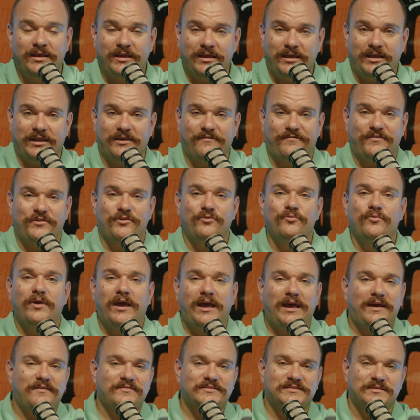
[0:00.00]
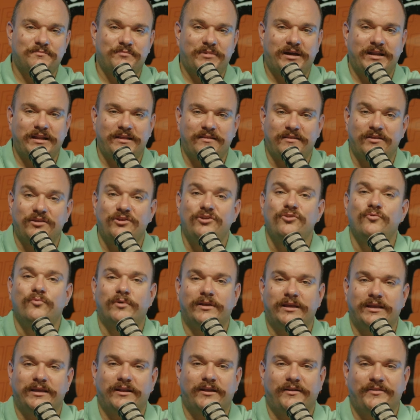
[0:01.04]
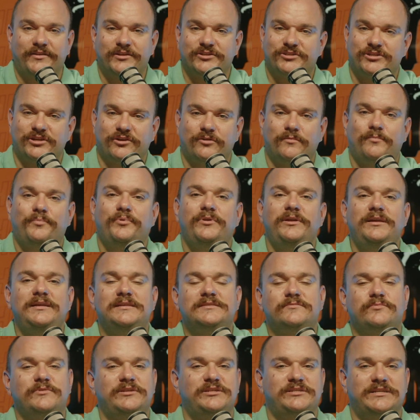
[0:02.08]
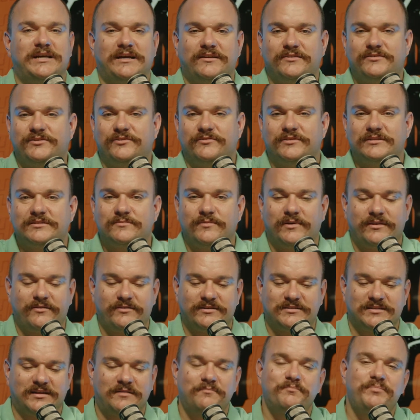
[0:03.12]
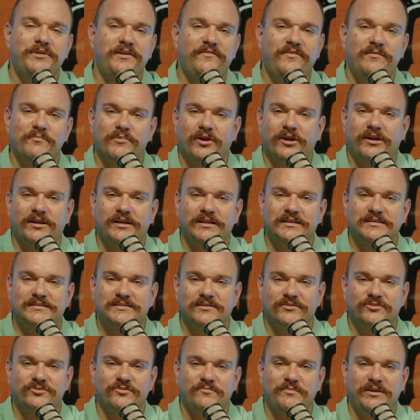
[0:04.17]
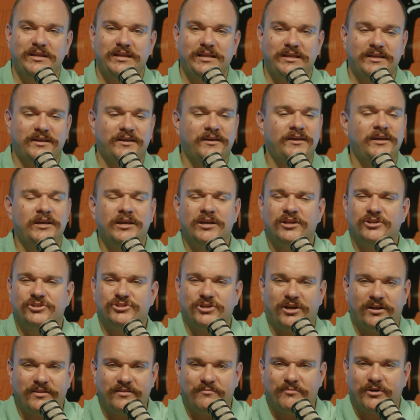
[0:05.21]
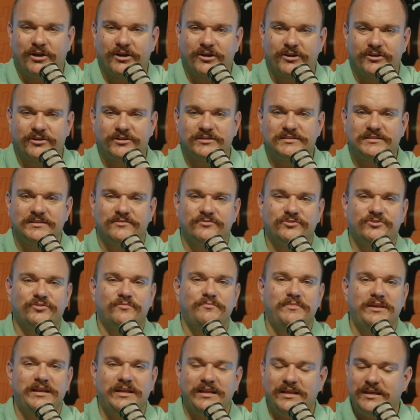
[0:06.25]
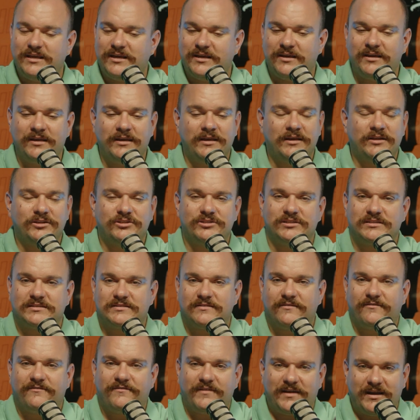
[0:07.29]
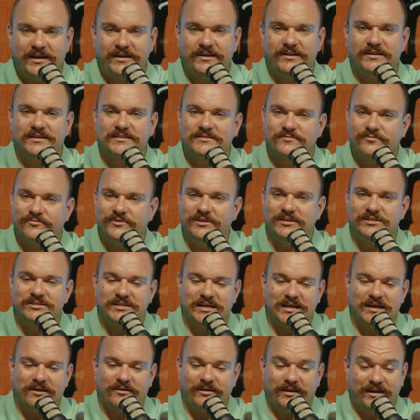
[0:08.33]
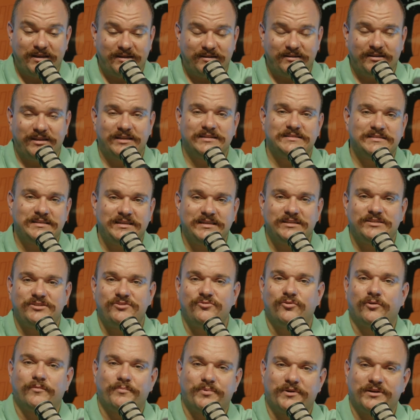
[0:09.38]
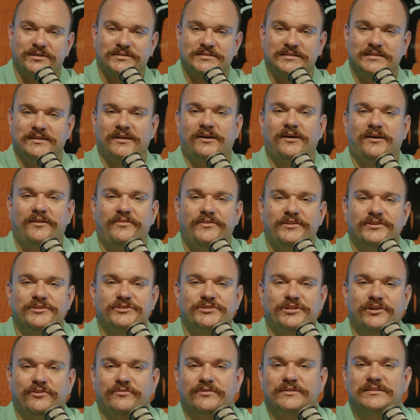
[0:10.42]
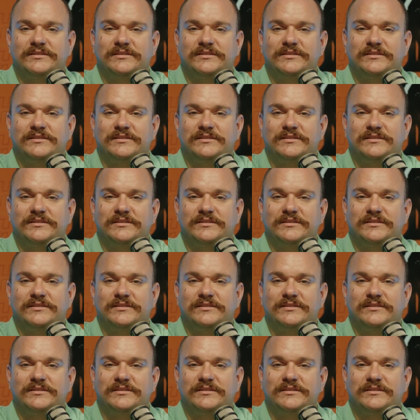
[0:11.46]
If you have somebody that you want to get on the show, please reach out to us, whether it's on Beefy Marketing social media, John the Marketer social media. Just find us, reach out, and let's get your person on this show and